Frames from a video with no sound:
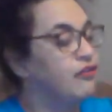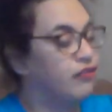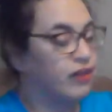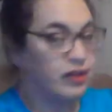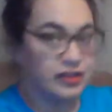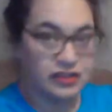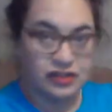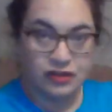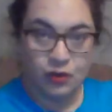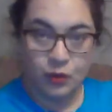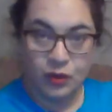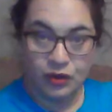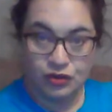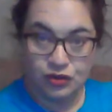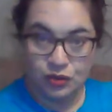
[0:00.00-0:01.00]
First
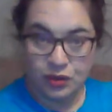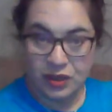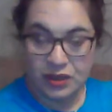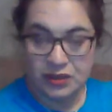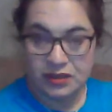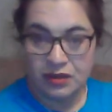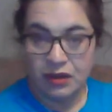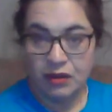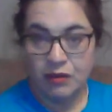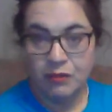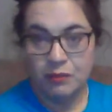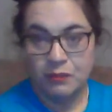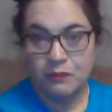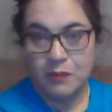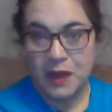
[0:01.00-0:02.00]
we'll do it
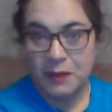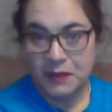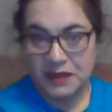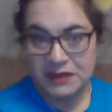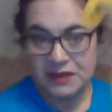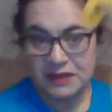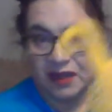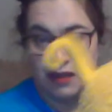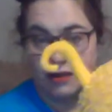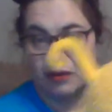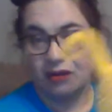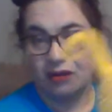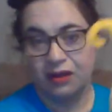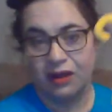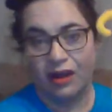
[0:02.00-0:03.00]
baby
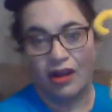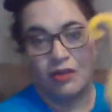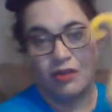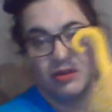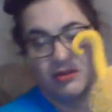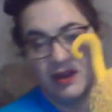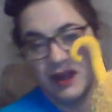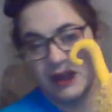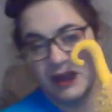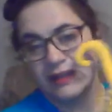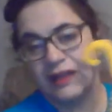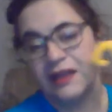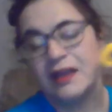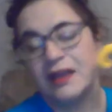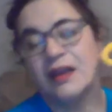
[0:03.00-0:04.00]
style. Are we
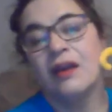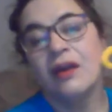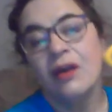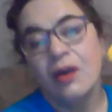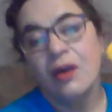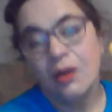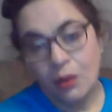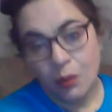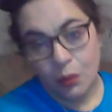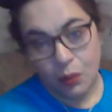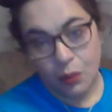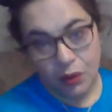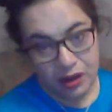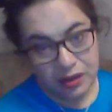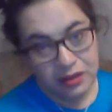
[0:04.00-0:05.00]
ready?
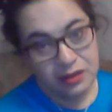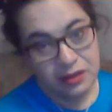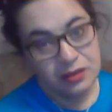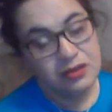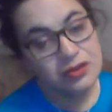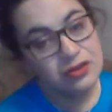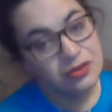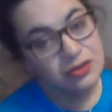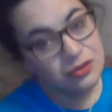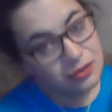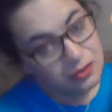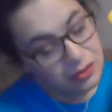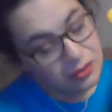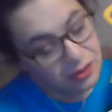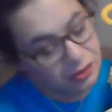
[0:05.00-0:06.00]
One,
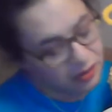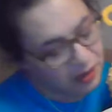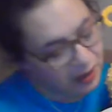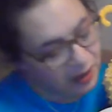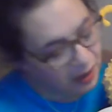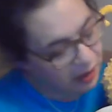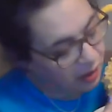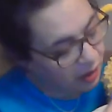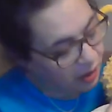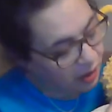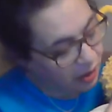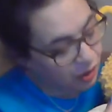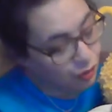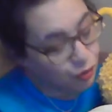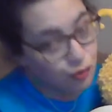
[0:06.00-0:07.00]
two, three.
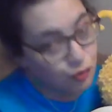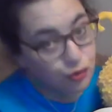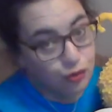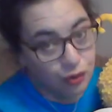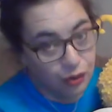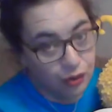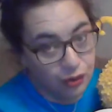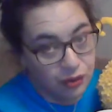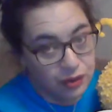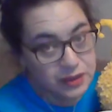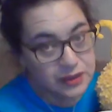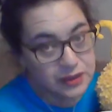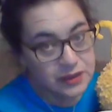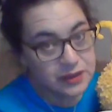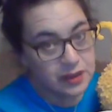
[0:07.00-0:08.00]
Cross,
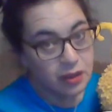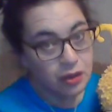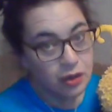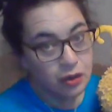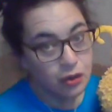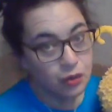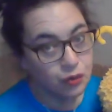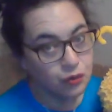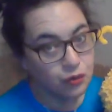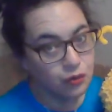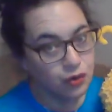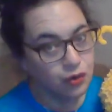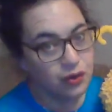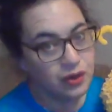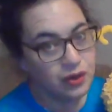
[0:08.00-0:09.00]

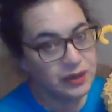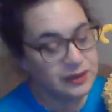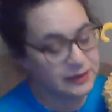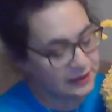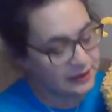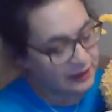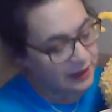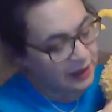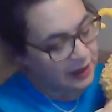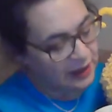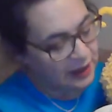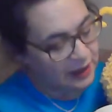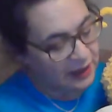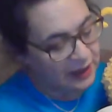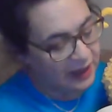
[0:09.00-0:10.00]
cross,
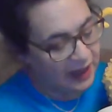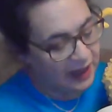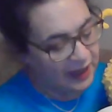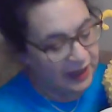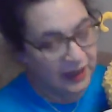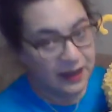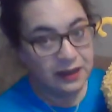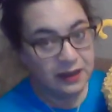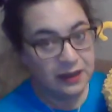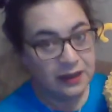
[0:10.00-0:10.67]
line.